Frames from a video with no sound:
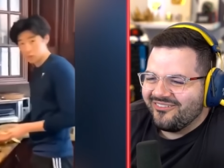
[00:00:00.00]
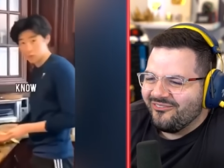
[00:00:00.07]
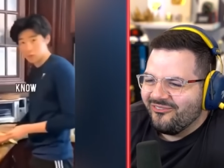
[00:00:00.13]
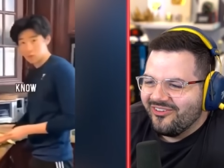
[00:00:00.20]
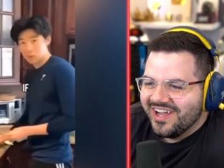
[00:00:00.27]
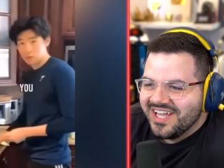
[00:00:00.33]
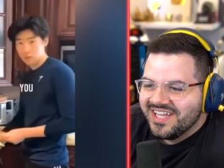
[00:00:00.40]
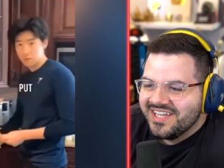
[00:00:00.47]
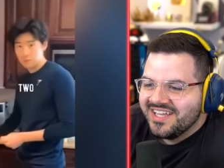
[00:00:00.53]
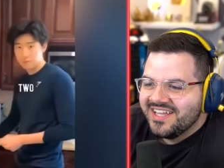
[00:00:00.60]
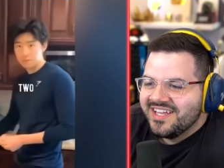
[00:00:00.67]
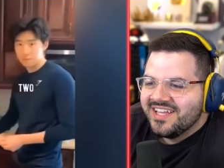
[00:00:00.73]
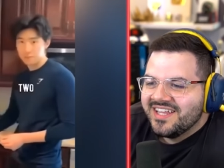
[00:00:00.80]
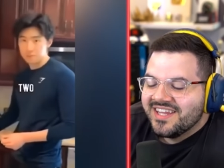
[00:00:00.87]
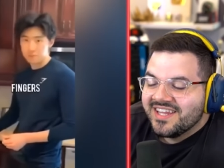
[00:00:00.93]
You know if you
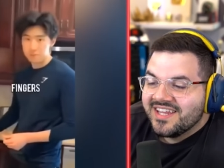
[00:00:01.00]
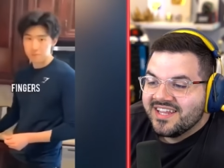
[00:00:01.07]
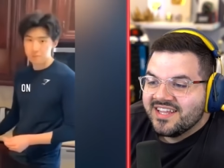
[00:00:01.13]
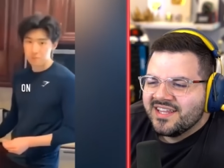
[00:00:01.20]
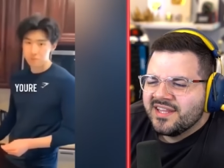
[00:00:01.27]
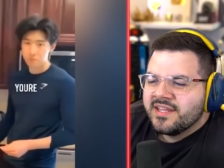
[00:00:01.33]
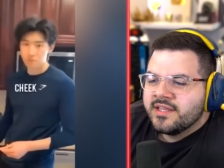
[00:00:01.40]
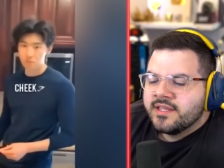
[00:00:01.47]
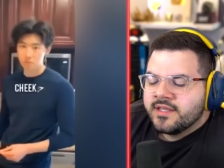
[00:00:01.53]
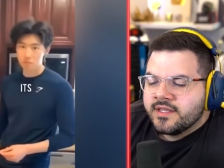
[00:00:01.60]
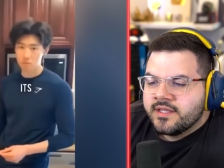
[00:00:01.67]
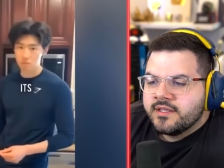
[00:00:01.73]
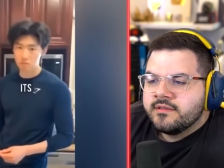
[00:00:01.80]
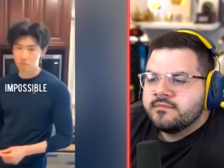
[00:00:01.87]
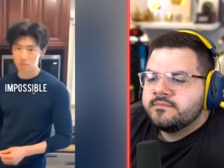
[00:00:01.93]
put two fingers on your
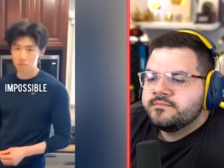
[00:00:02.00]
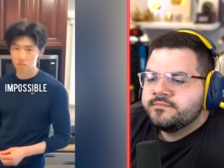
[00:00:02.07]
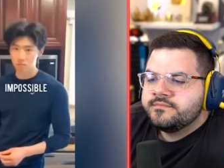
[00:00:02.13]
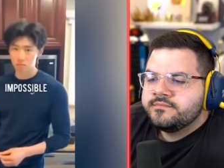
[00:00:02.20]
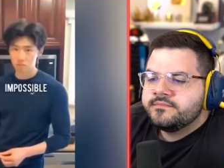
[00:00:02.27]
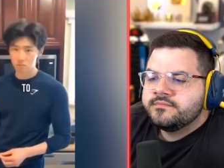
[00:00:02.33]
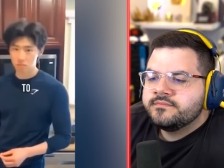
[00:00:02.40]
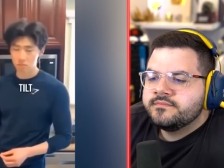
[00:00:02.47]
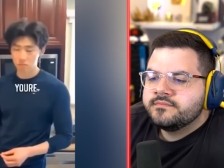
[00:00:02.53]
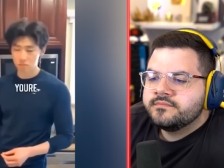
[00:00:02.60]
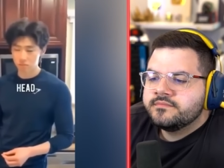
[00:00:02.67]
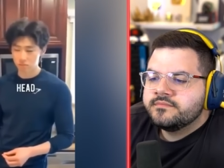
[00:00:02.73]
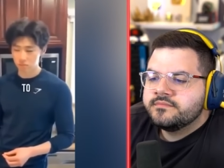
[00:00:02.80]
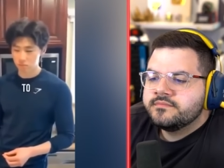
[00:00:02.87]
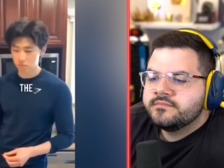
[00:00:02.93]
cheek, it's impossible to tilt
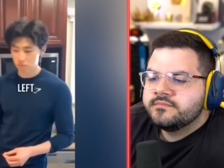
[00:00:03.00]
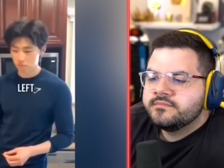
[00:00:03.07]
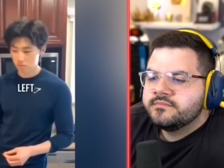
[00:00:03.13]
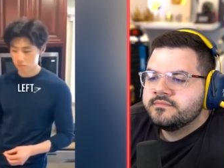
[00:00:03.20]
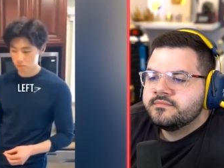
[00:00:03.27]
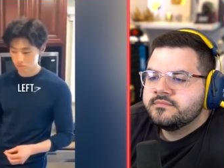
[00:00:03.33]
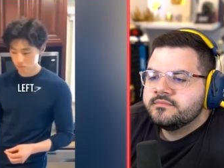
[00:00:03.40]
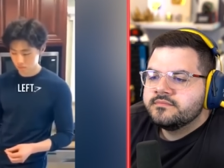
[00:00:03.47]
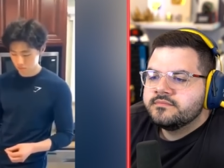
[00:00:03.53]
your head to the left?